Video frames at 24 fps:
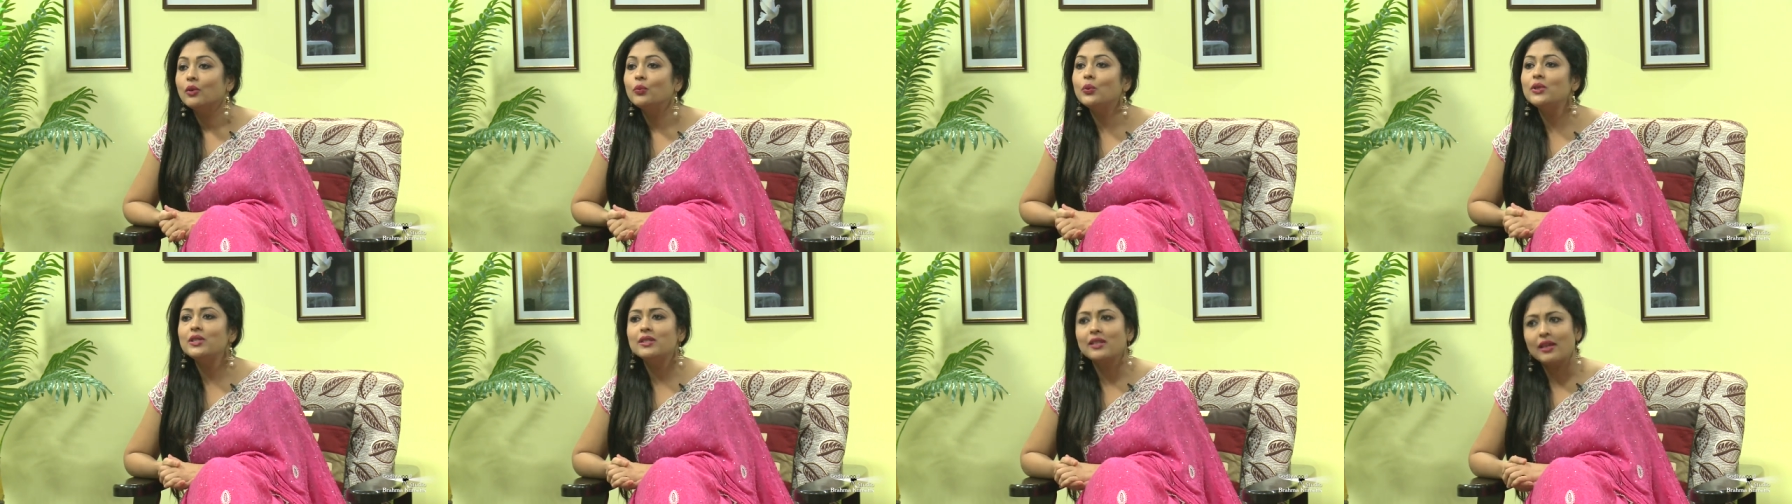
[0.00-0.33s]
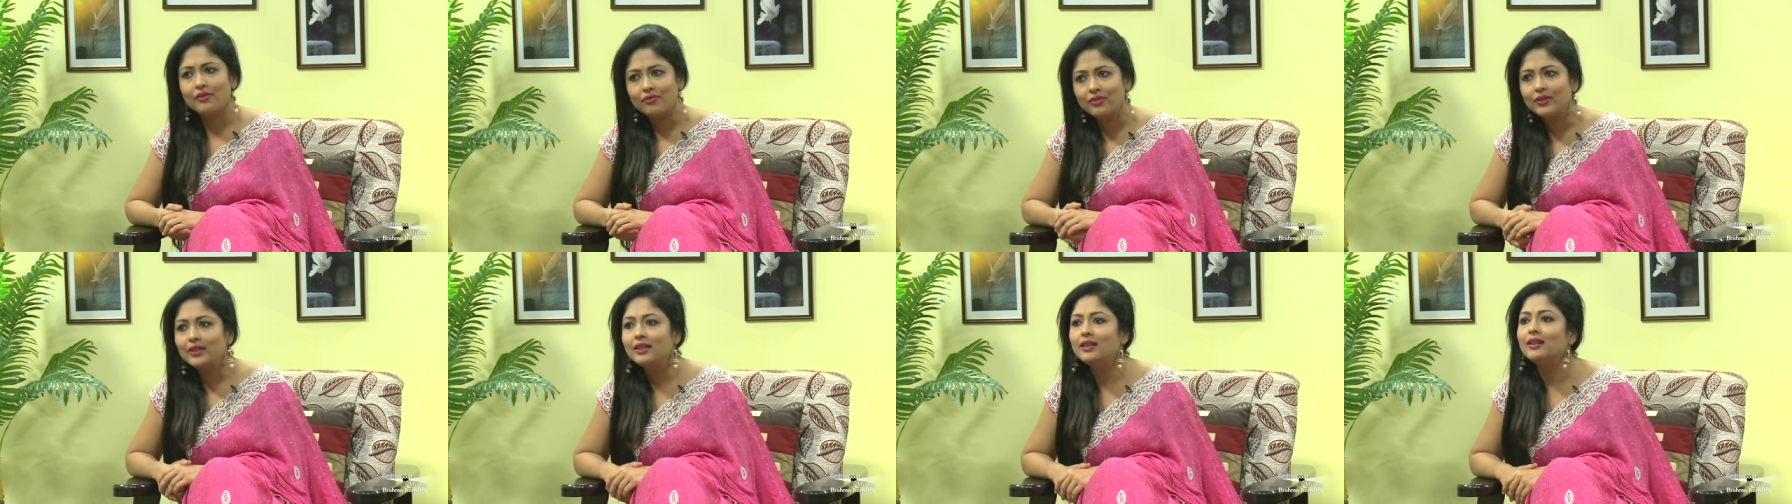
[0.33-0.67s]
would
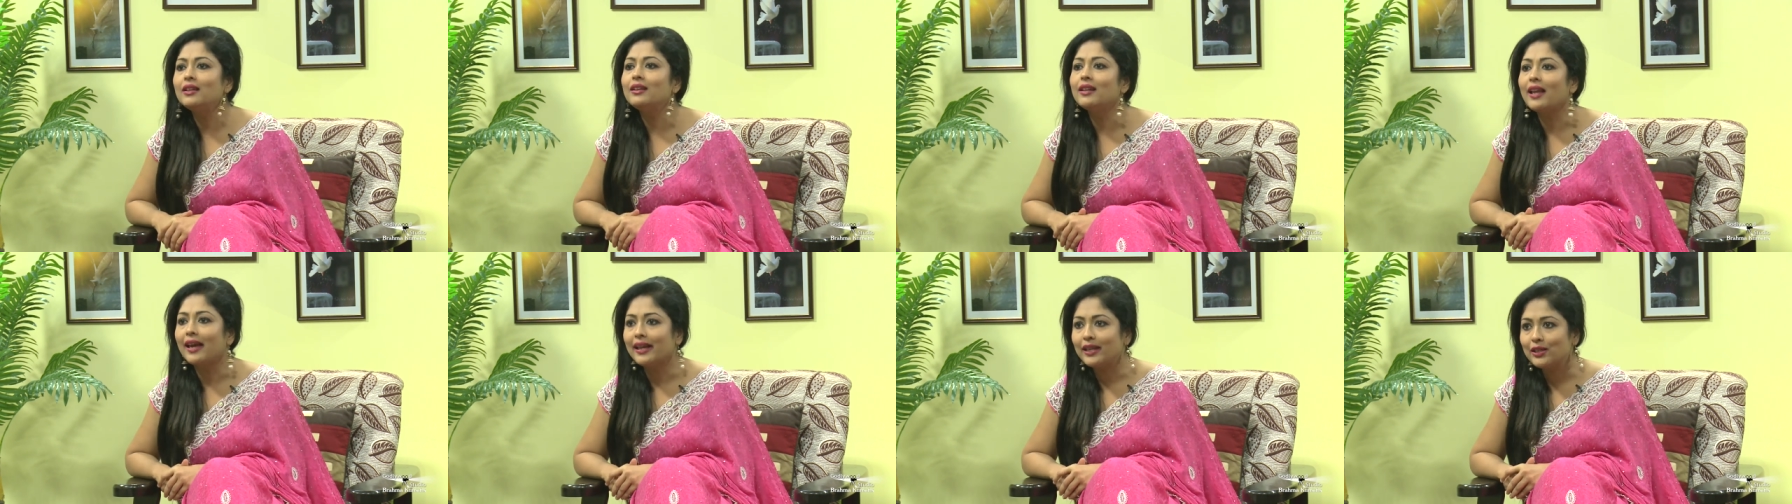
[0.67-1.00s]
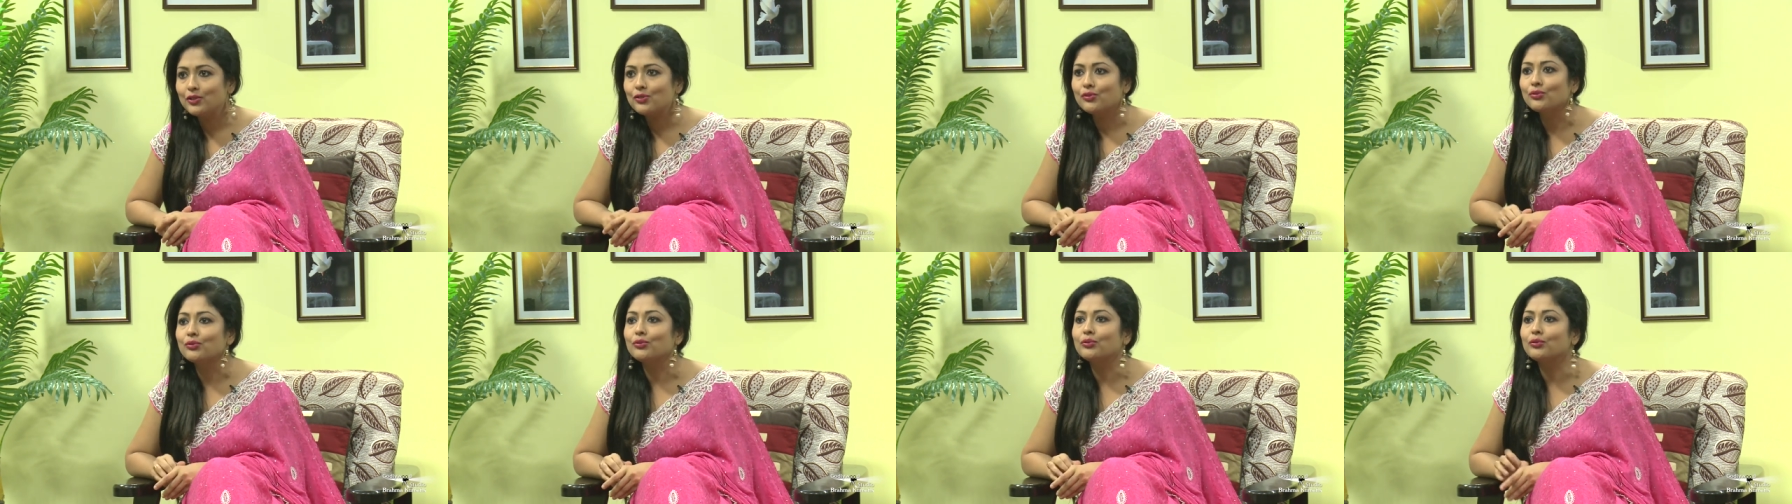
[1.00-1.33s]
definitely like
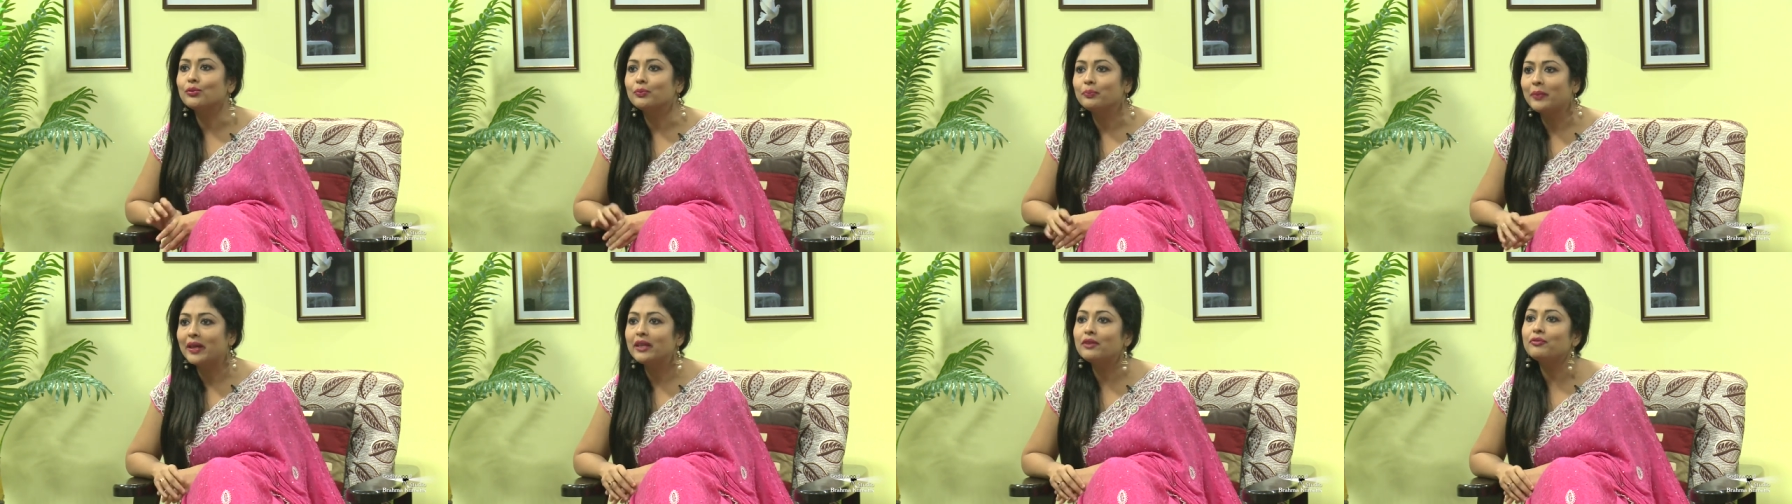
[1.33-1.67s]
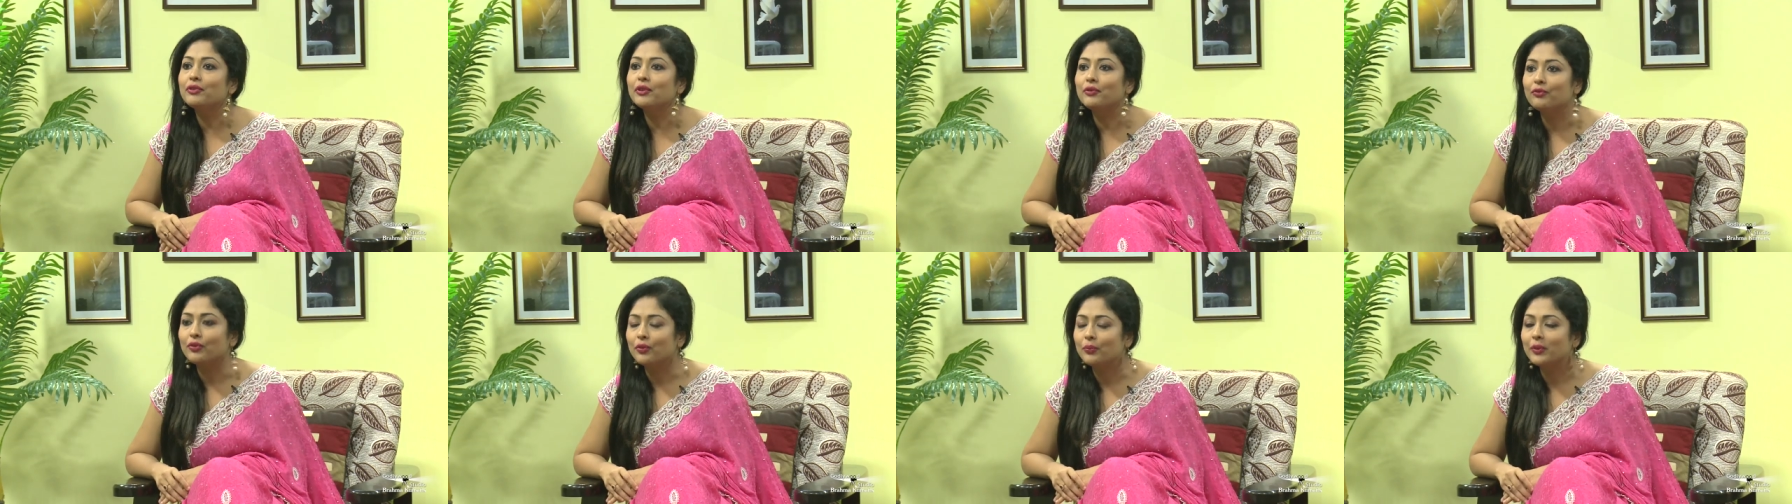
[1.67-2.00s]
to
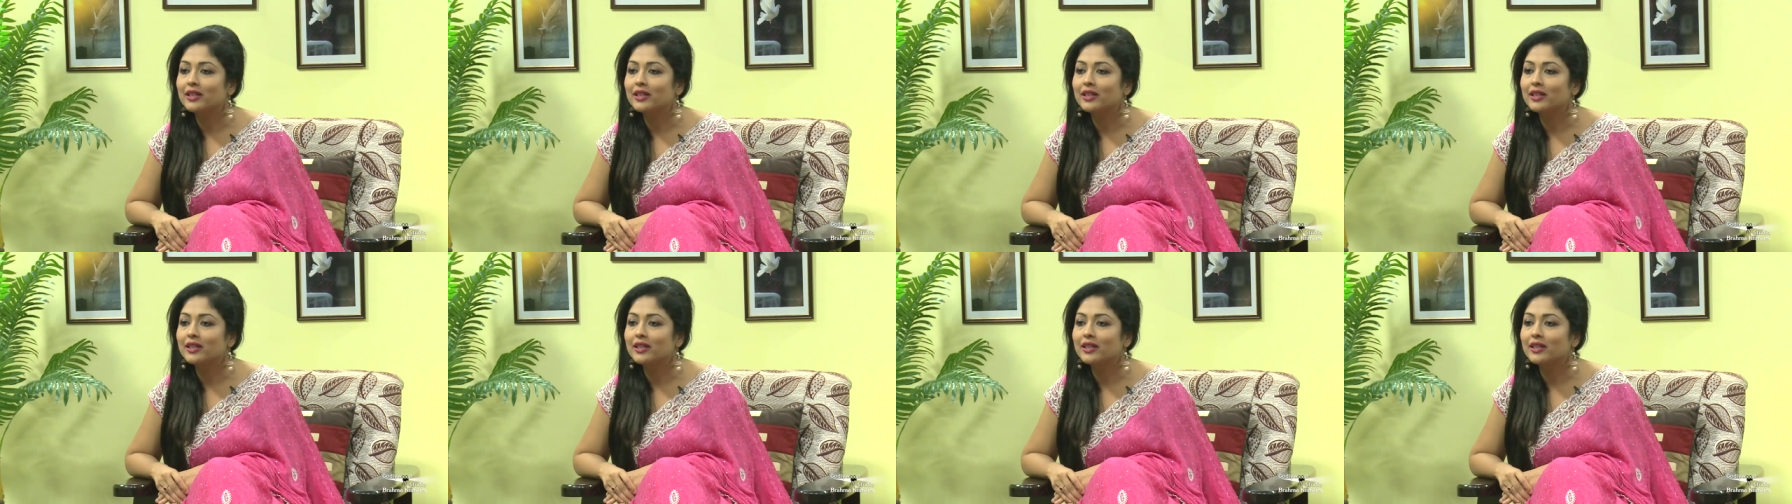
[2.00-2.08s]
benefit from